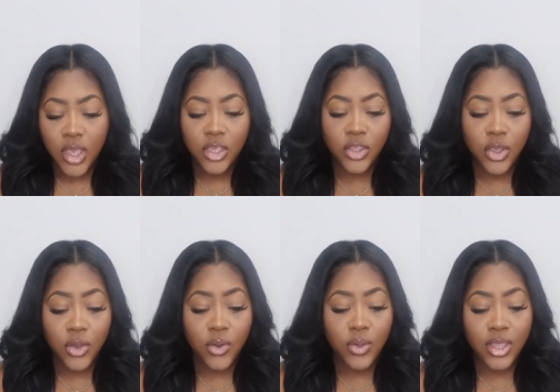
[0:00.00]

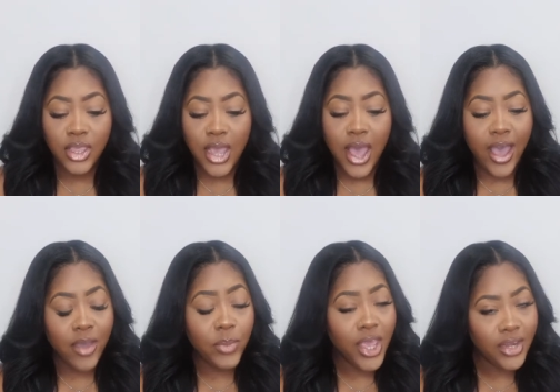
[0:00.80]
So I
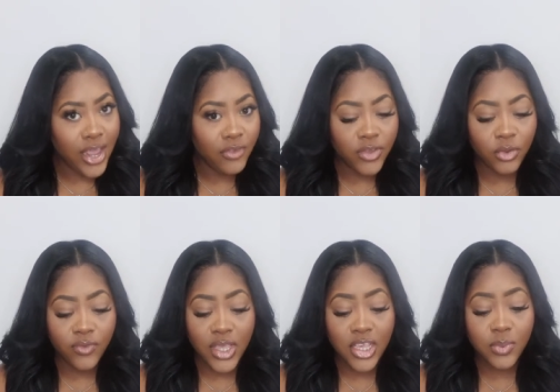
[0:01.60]
peeked at a few of
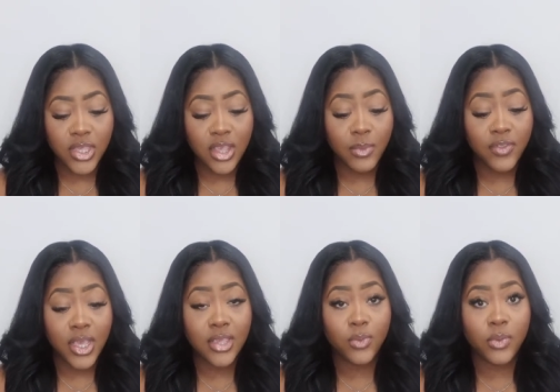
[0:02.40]
these, but some of
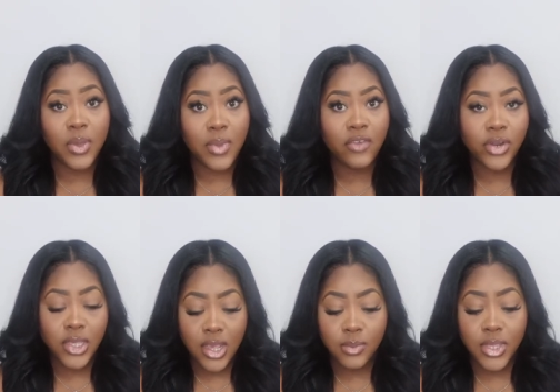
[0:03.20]
these will be my
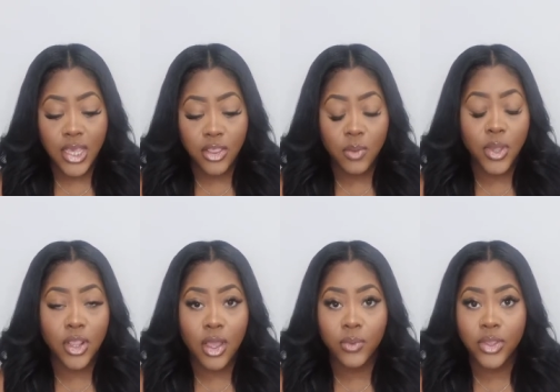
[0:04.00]
first time seeing them
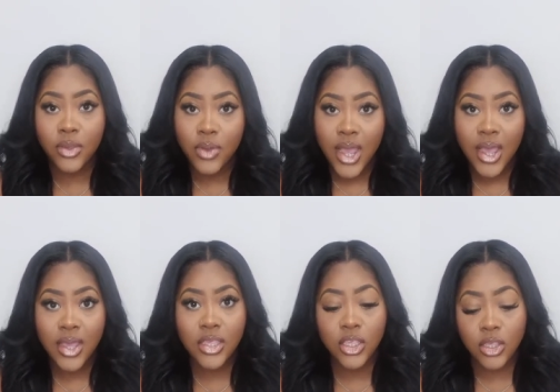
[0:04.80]
along with you
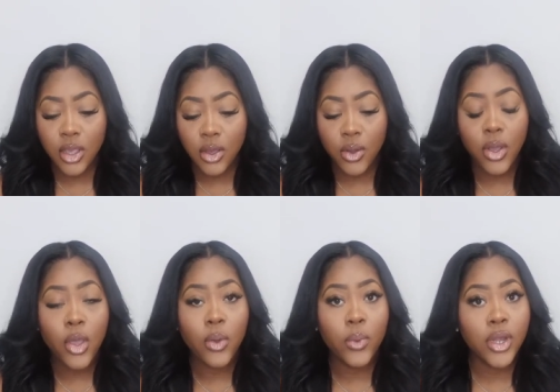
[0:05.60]
guys. So
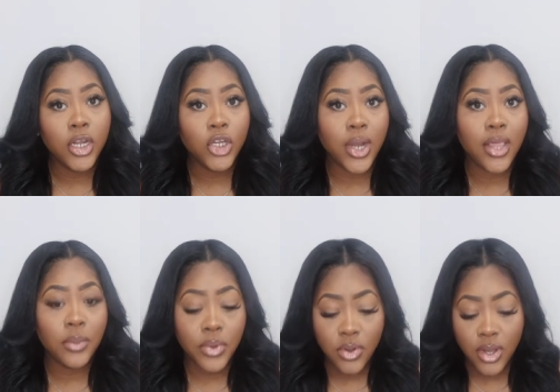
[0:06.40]
we're going to try
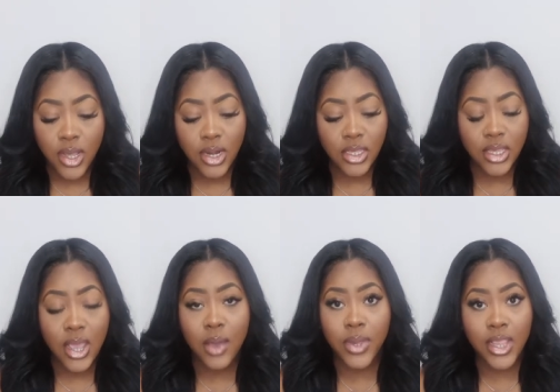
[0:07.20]
them on, see
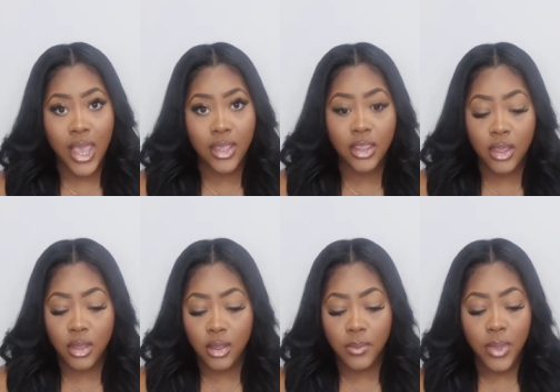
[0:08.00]
how we like
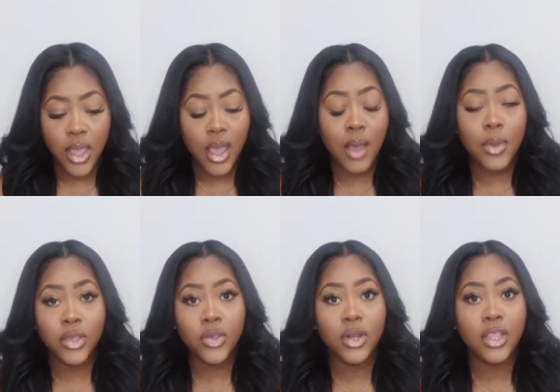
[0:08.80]
them. I'm
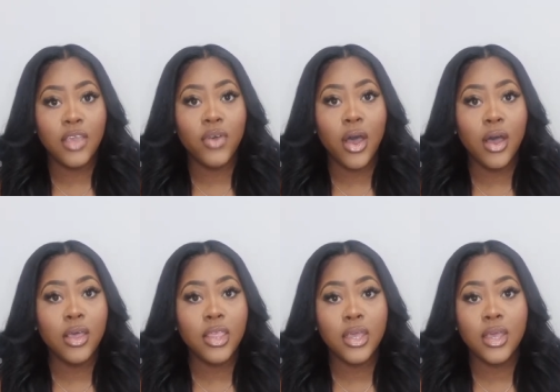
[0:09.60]
also going to leave
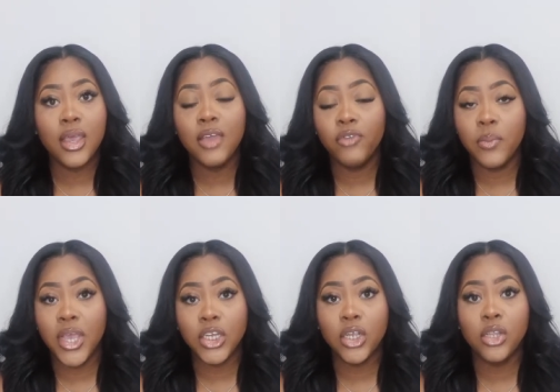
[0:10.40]
all the
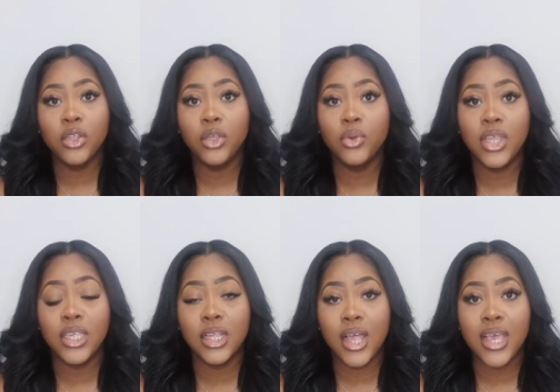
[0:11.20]
information to
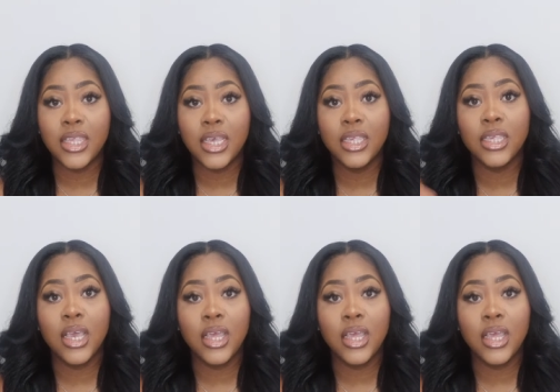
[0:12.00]
these glasses